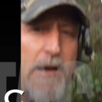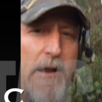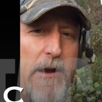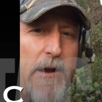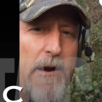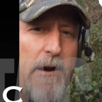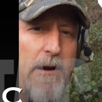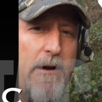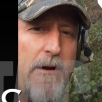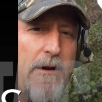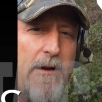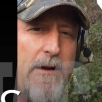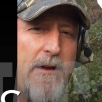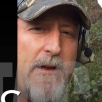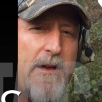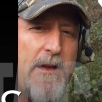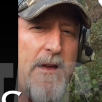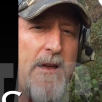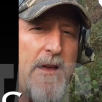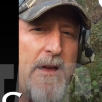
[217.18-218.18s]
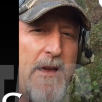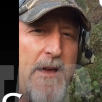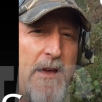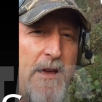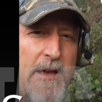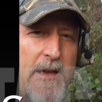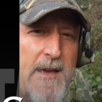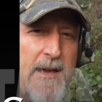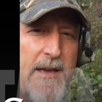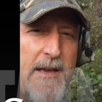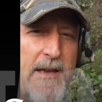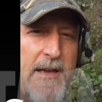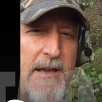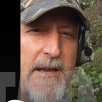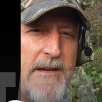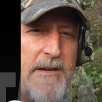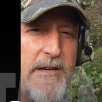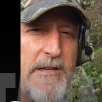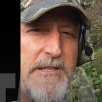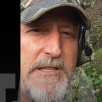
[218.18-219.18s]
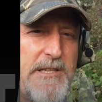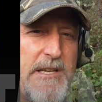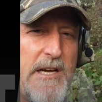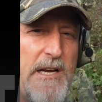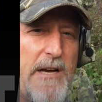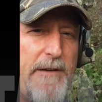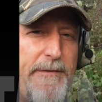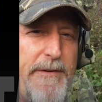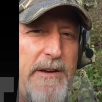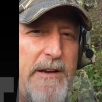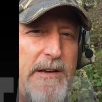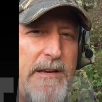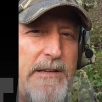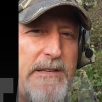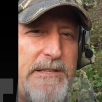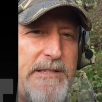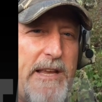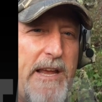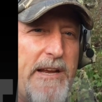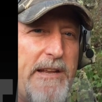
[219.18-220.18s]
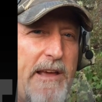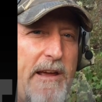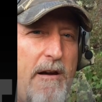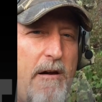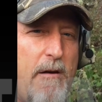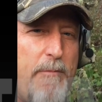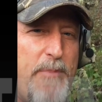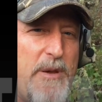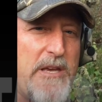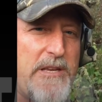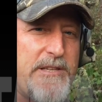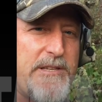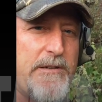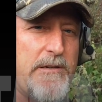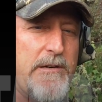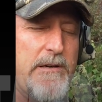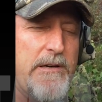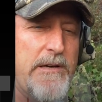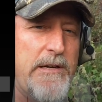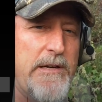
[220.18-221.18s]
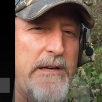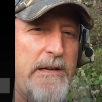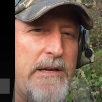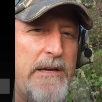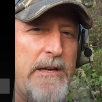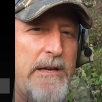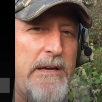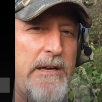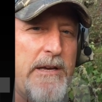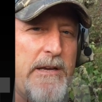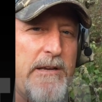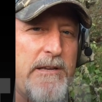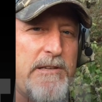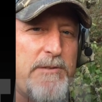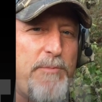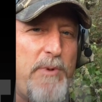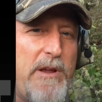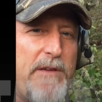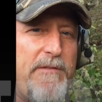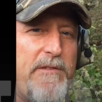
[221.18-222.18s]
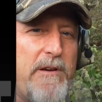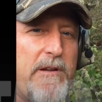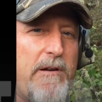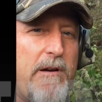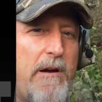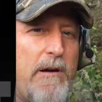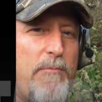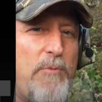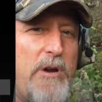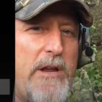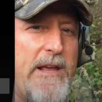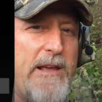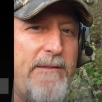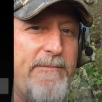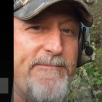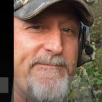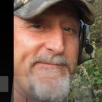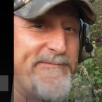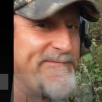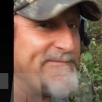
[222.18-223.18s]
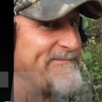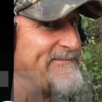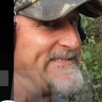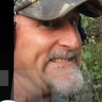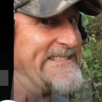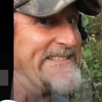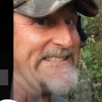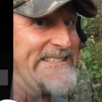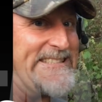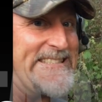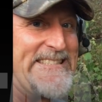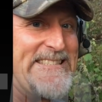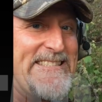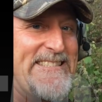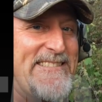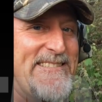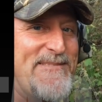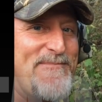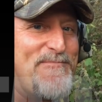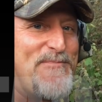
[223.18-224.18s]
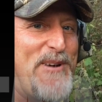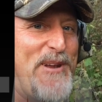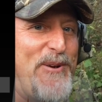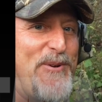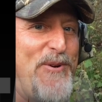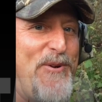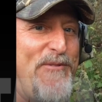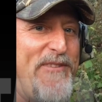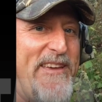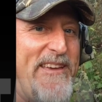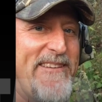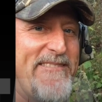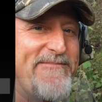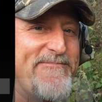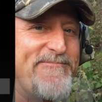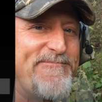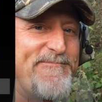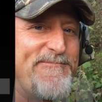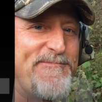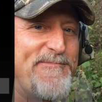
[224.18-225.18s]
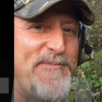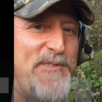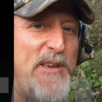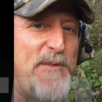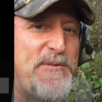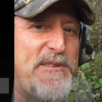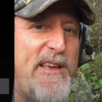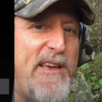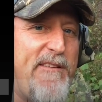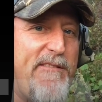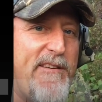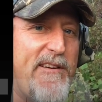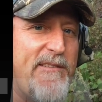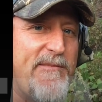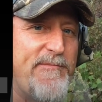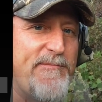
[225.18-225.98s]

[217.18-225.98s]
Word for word: out here. Good stuff. Saint AR pistol. Springfield Armory. Pretty groovy. Keep safe.